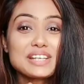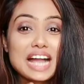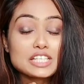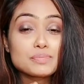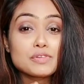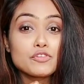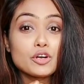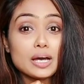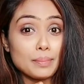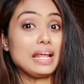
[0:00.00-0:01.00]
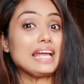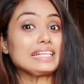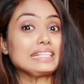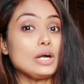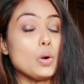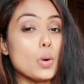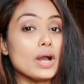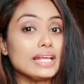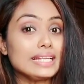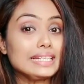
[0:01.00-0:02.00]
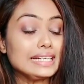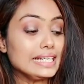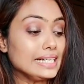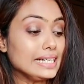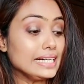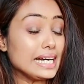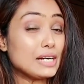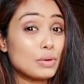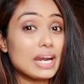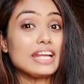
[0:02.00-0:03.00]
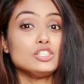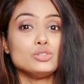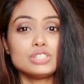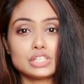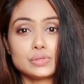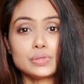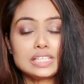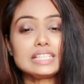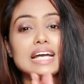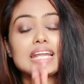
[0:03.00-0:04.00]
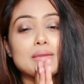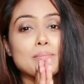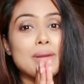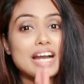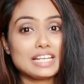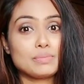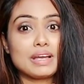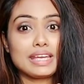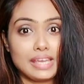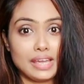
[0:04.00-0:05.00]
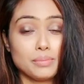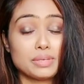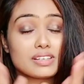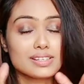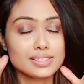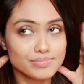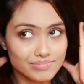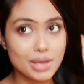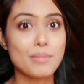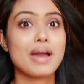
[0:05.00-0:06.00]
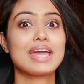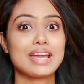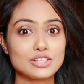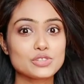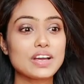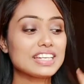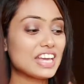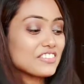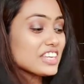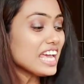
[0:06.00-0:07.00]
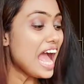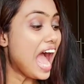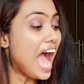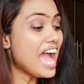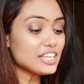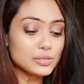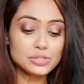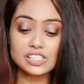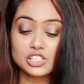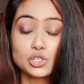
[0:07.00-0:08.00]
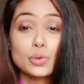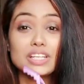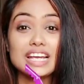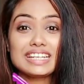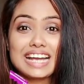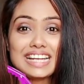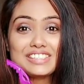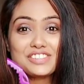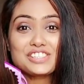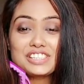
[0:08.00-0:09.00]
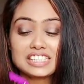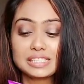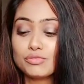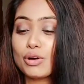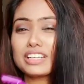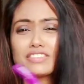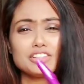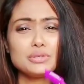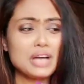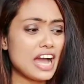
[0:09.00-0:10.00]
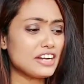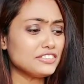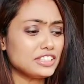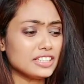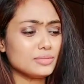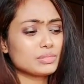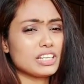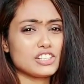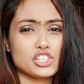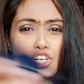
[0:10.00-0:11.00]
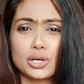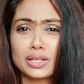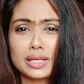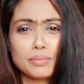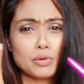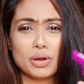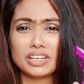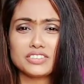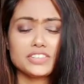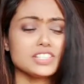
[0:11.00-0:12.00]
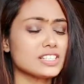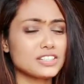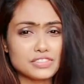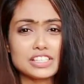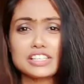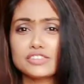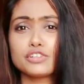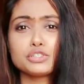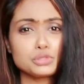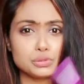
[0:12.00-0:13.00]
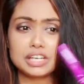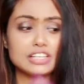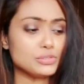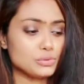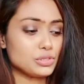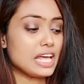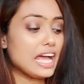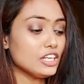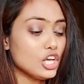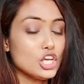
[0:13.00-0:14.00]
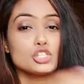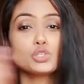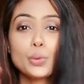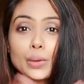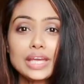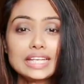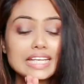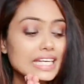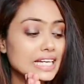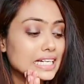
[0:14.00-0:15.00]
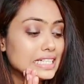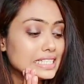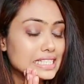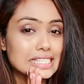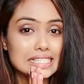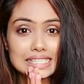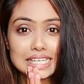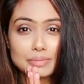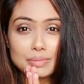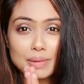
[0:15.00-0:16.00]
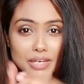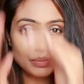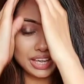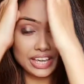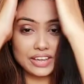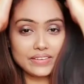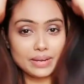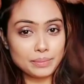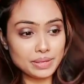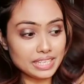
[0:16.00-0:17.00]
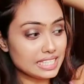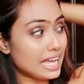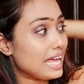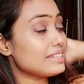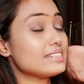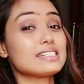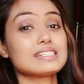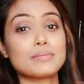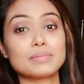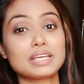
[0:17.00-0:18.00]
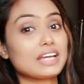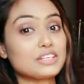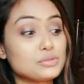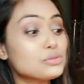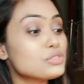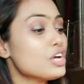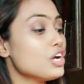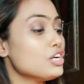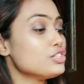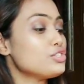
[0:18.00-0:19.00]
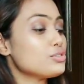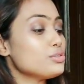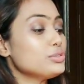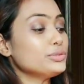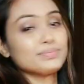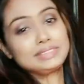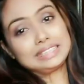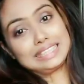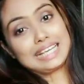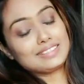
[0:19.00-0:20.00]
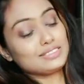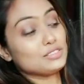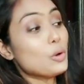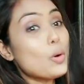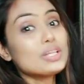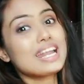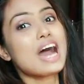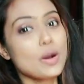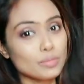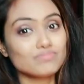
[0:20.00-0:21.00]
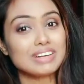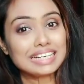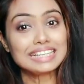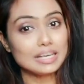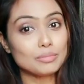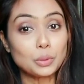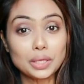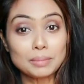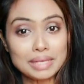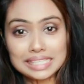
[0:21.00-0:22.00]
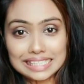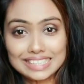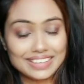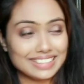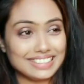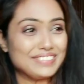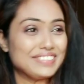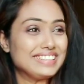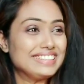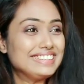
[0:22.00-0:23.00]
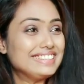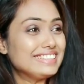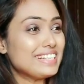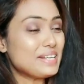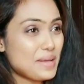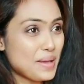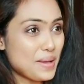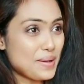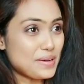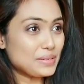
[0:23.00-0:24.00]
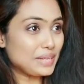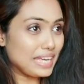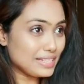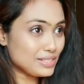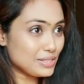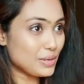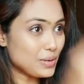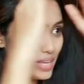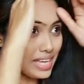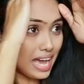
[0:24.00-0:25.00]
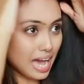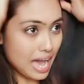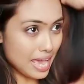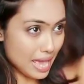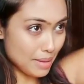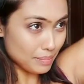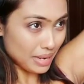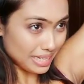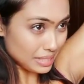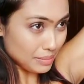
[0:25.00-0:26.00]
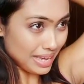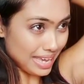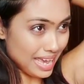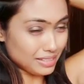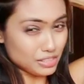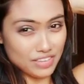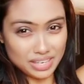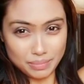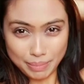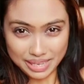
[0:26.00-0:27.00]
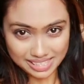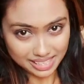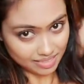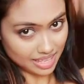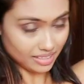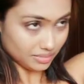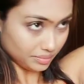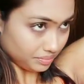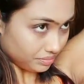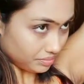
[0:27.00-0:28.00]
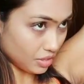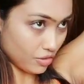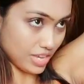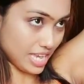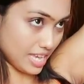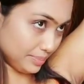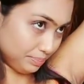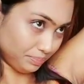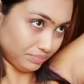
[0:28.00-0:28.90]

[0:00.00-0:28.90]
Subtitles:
So guys, before applying the oil, what I do generally, that I part my hair because my hair is quite heavy. I use this Tony and Guy division clip. Whatever you have, a clutch or clip or whatever is convenient for you, you can use that. So quickly just let me part my hair a bit, and this is something I use to like know that how ugly I'm looking basically right now. Okay, so yeah, I am parting my hair. It's a very basic thing. The way